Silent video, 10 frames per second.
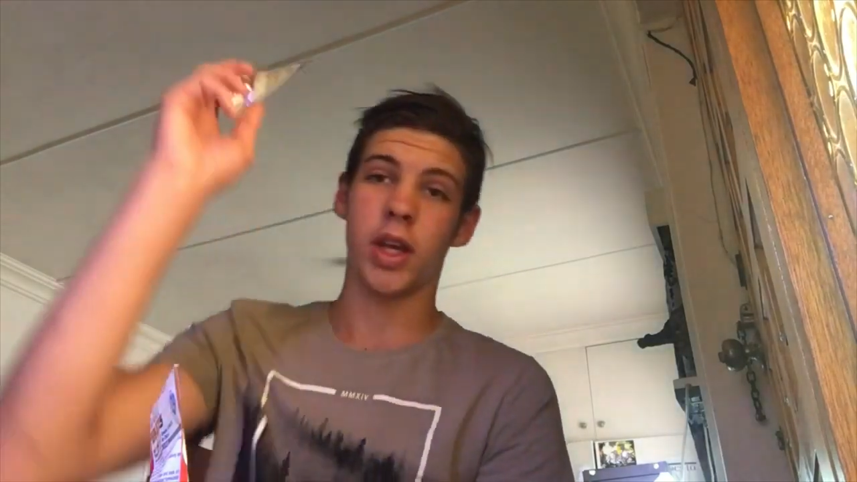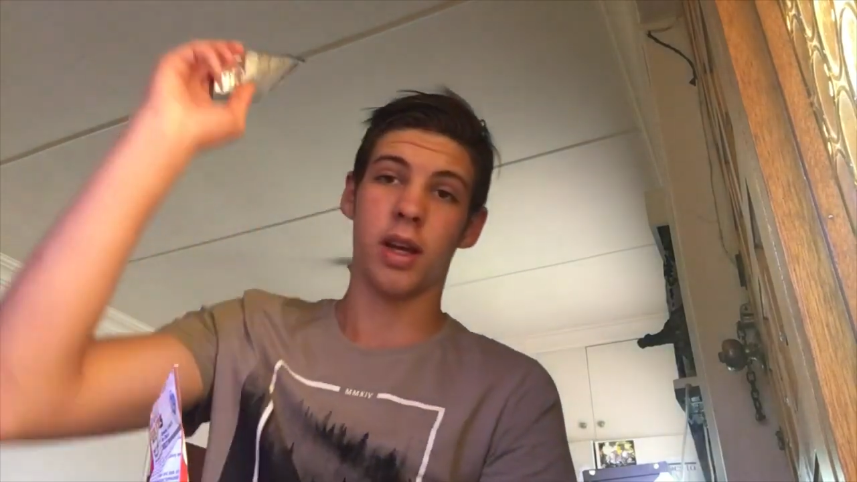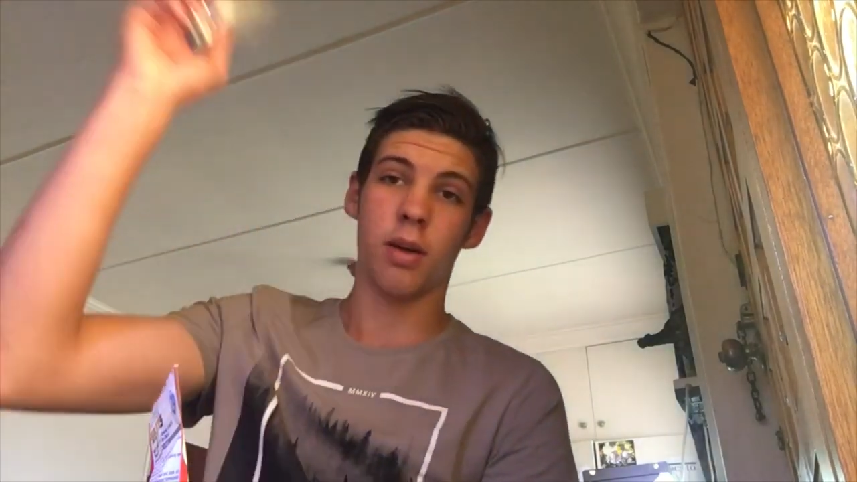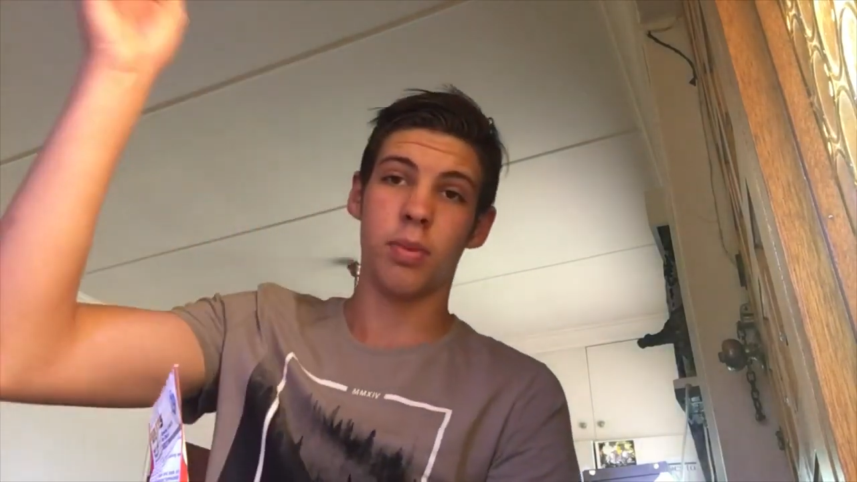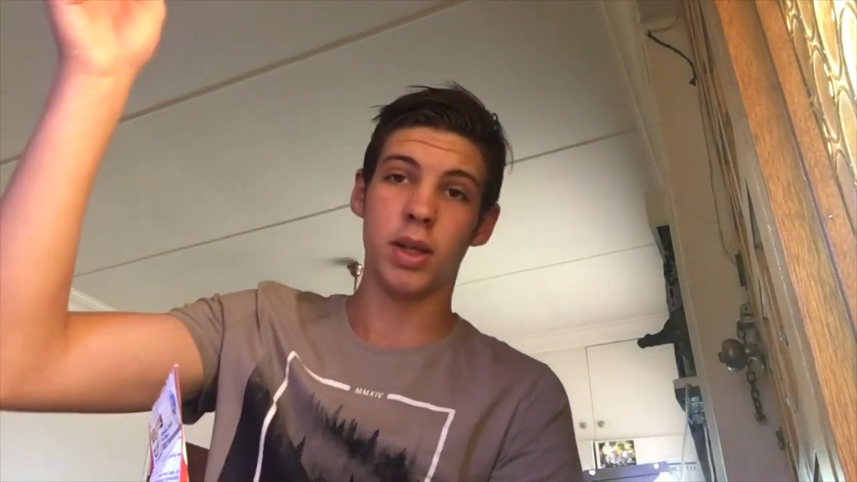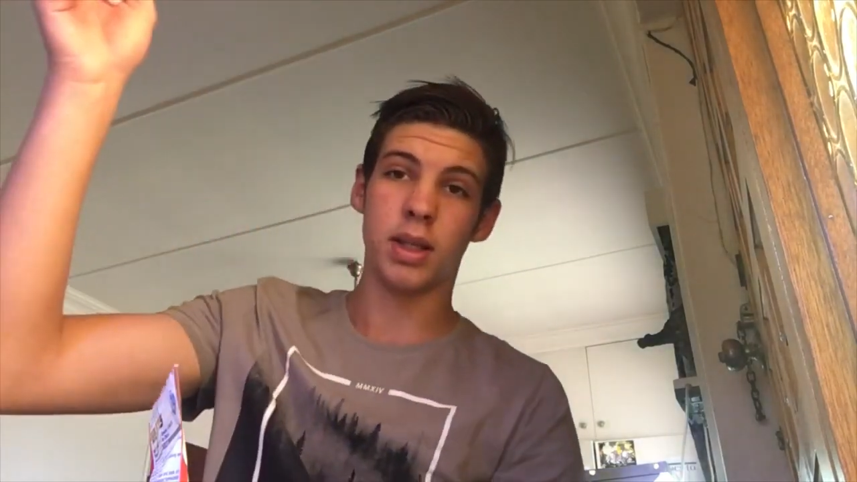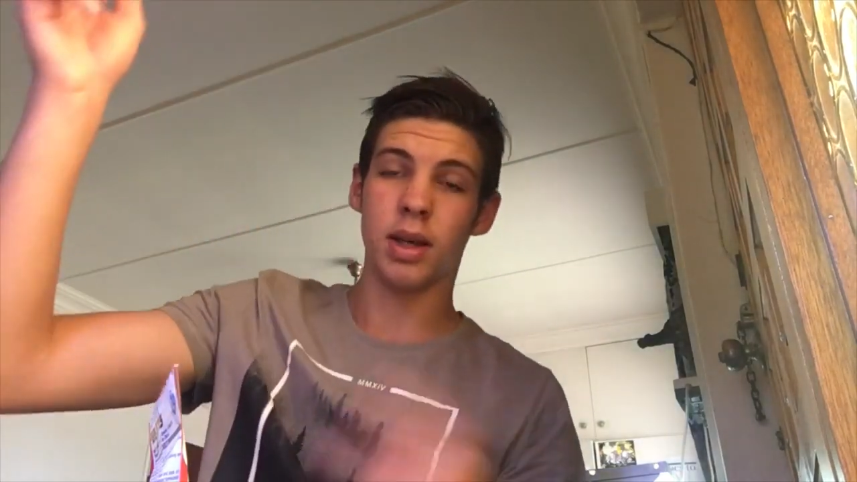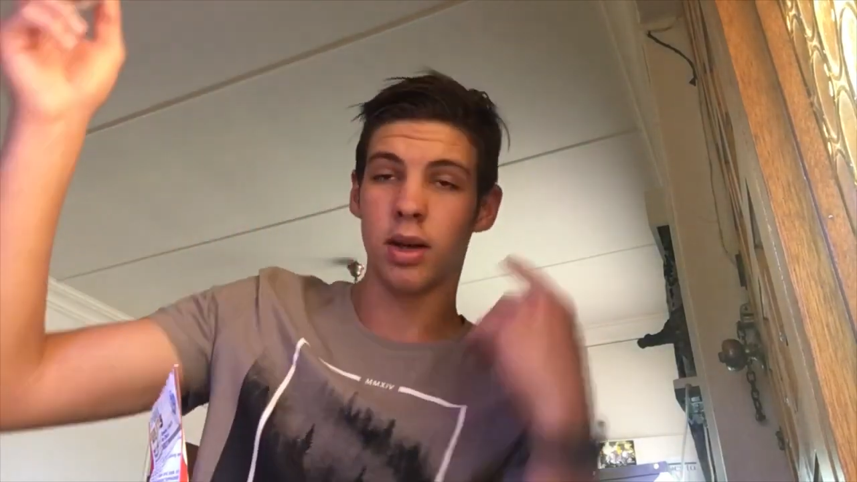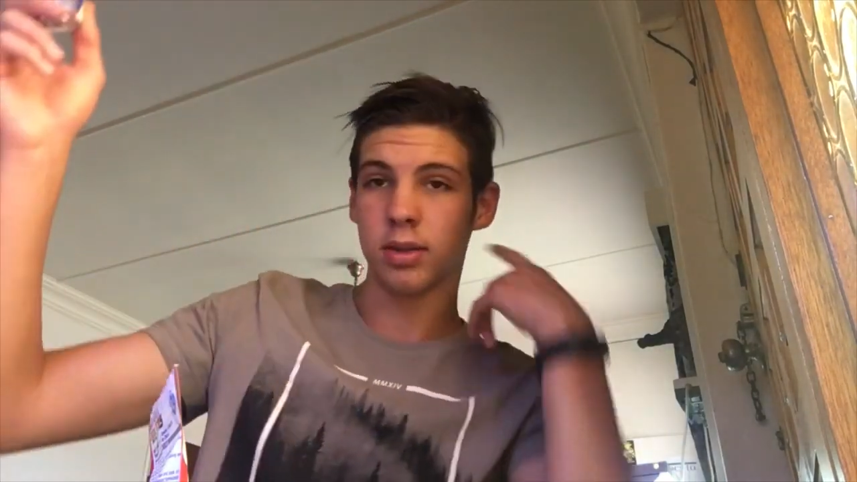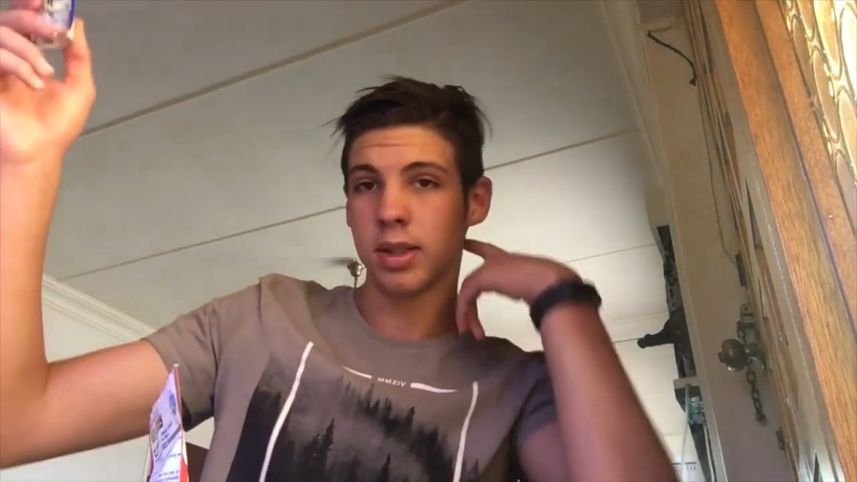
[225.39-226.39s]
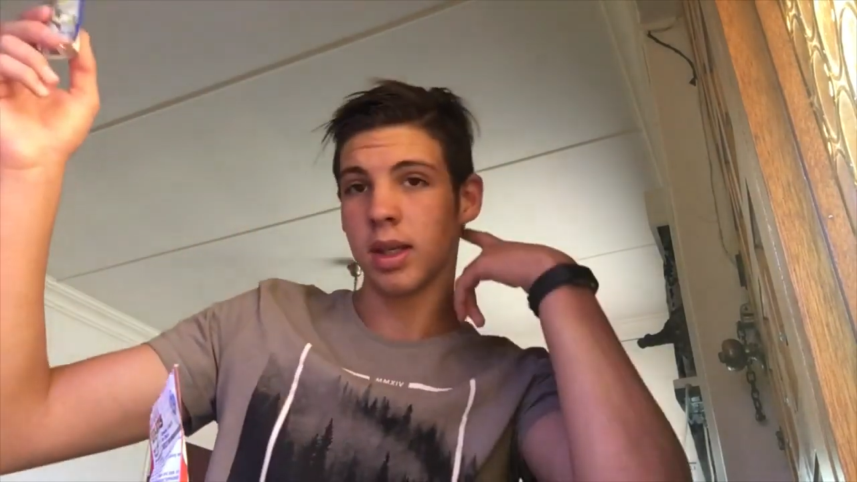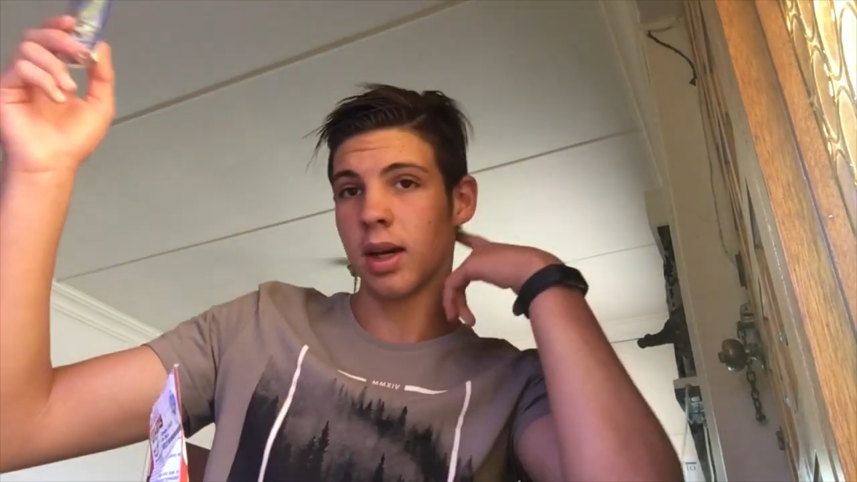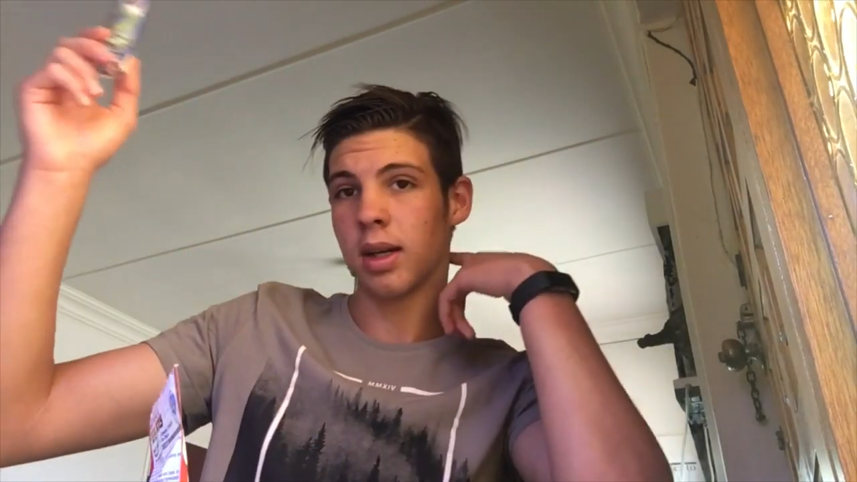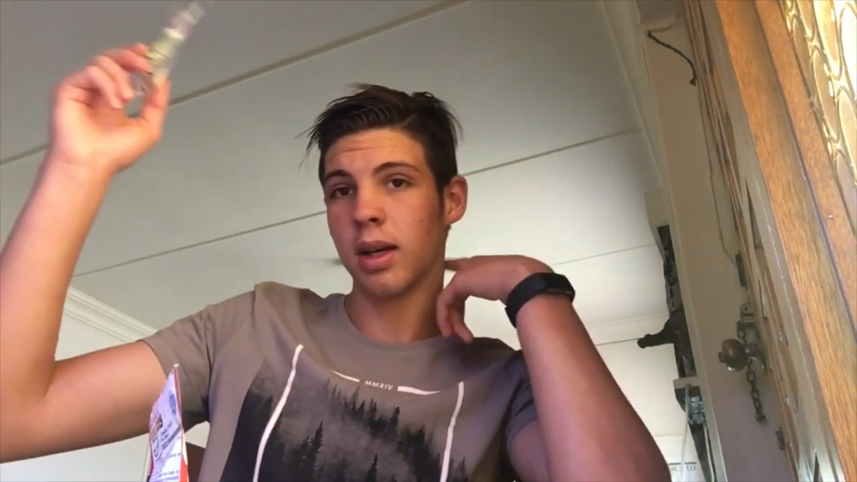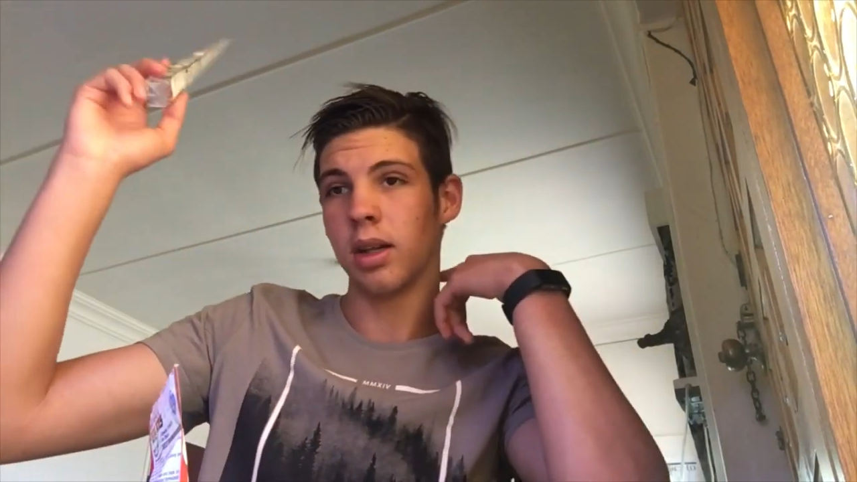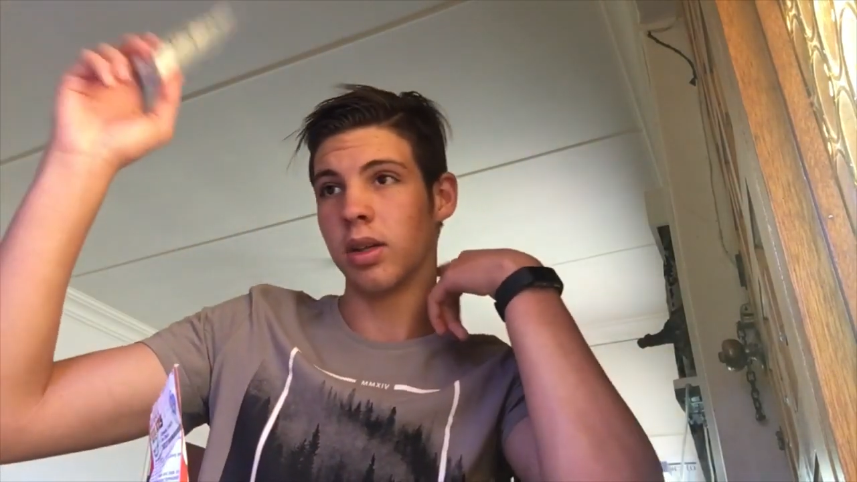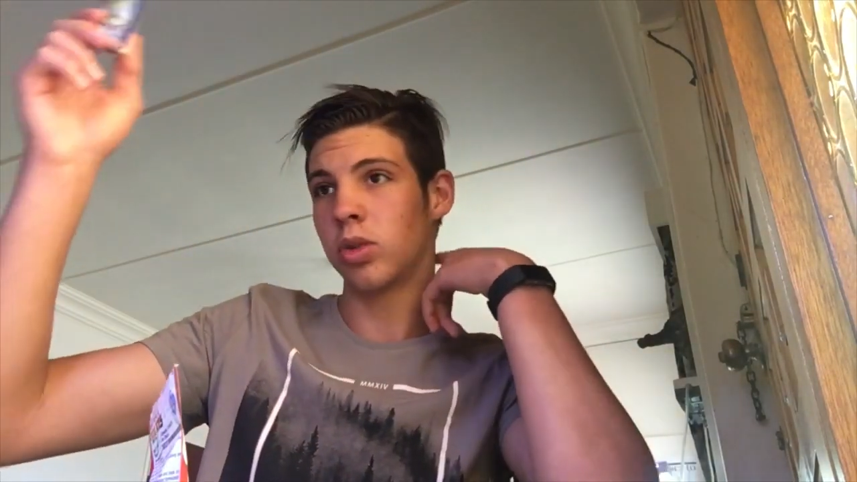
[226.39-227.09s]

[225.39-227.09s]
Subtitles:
the guppies outside and